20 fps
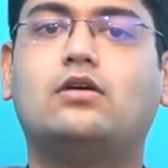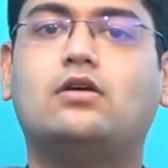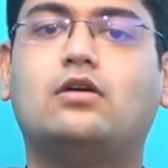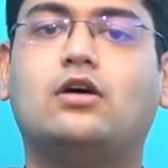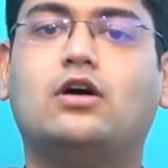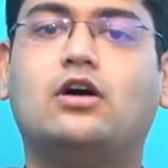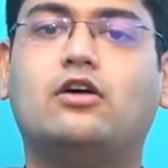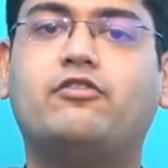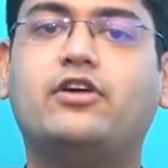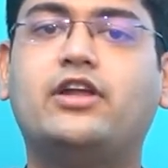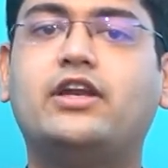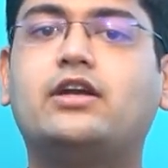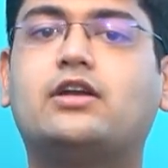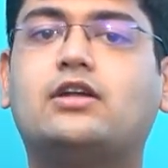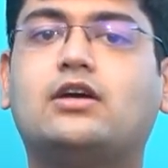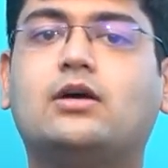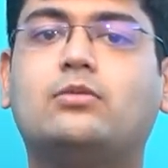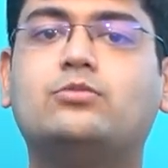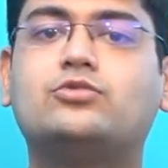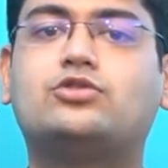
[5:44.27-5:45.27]
When
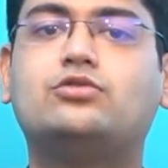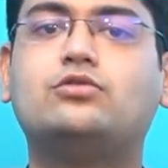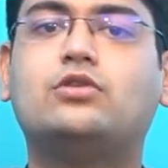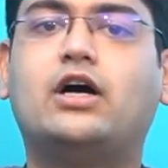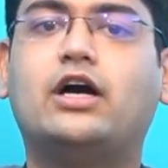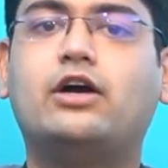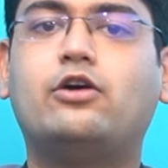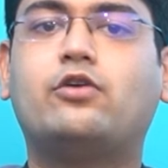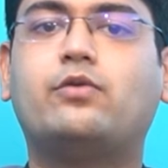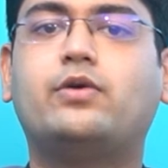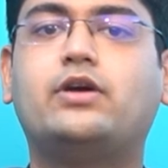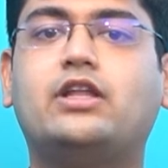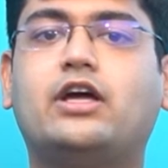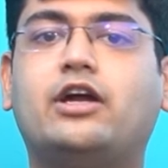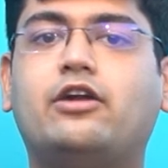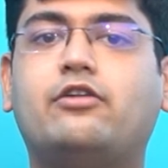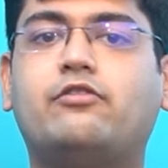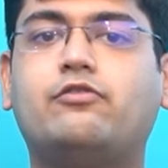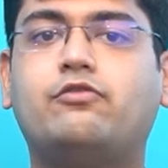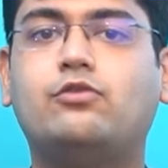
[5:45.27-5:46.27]
it comes to
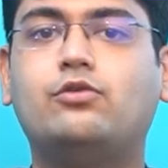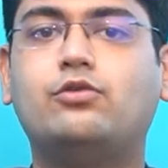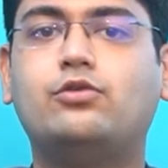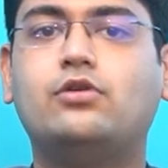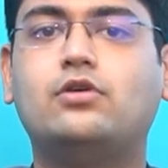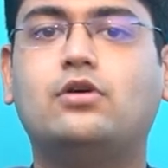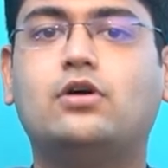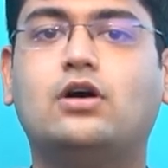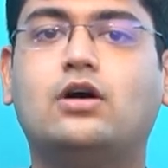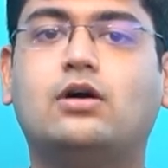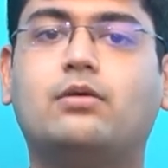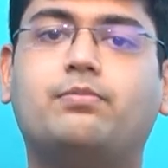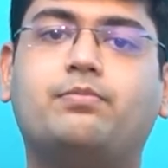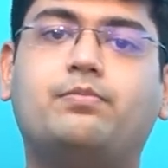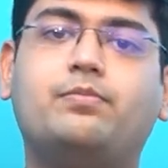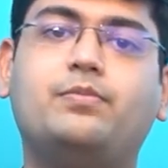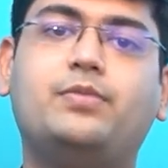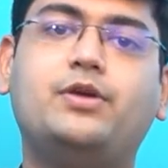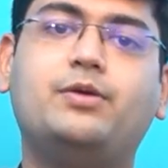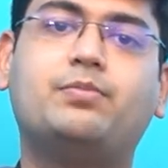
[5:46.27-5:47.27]
Ayurveda and food,
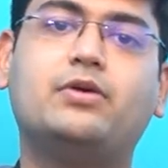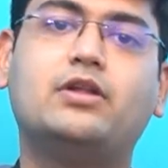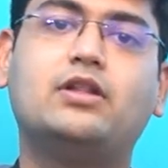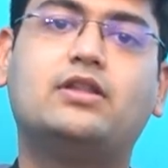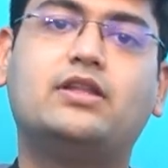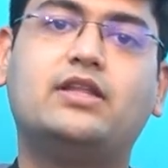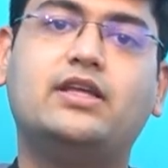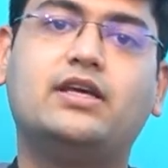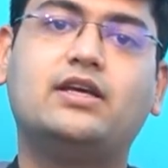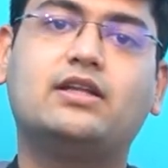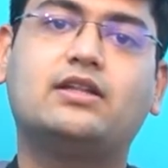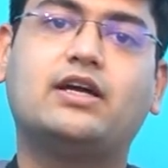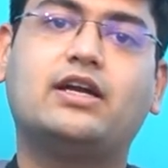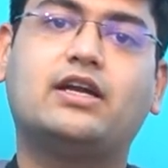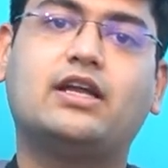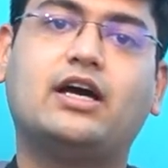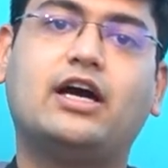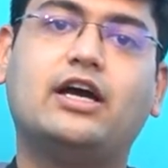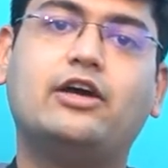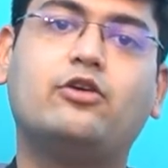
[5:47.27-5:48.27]
people think
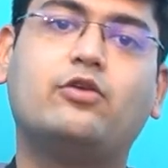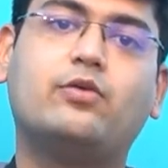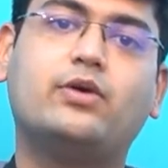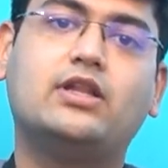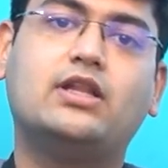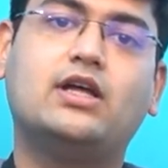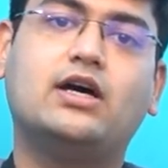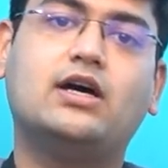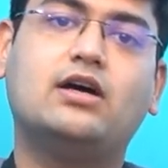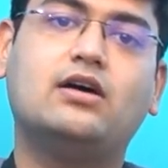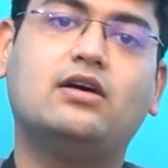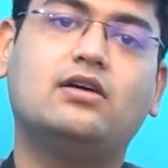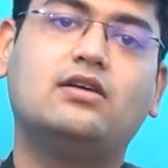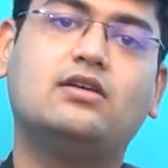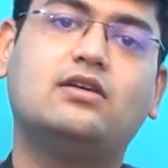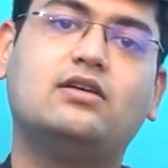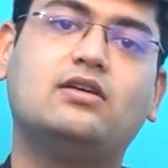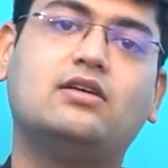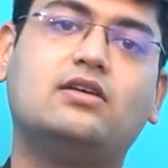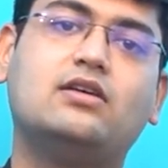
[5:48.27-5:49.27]
that Ayurveda
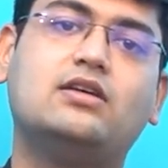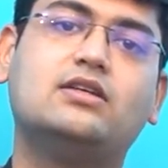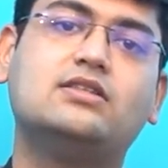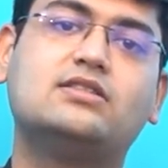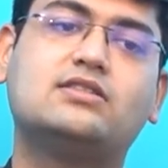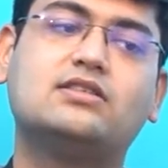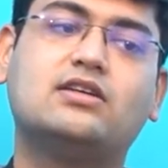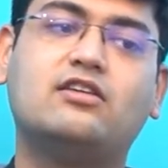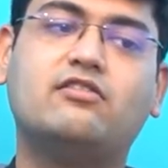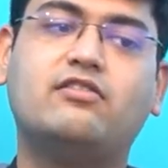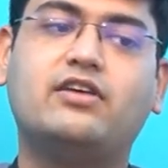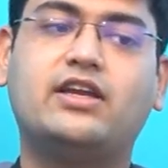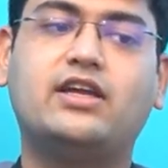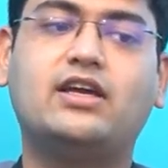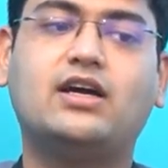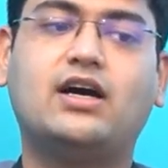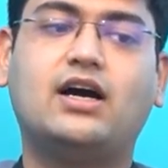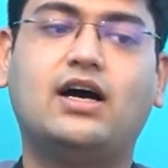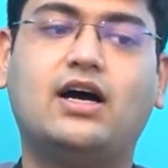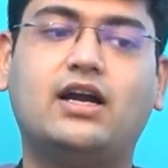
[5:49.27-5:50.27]
is a
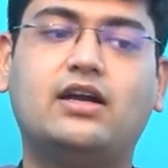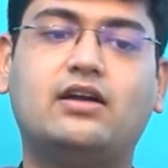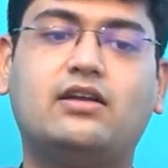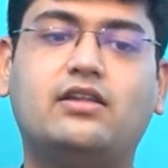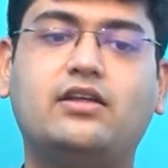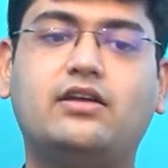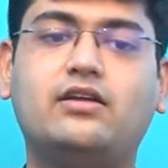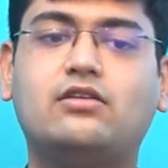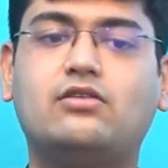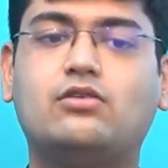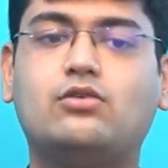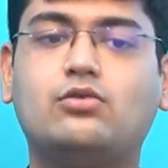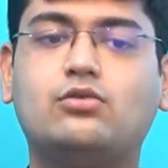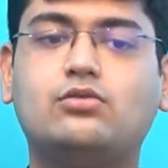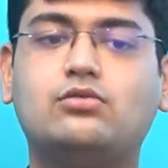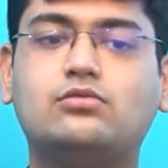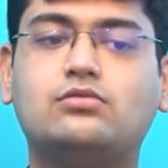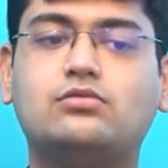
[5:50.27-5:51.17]
very hard thing to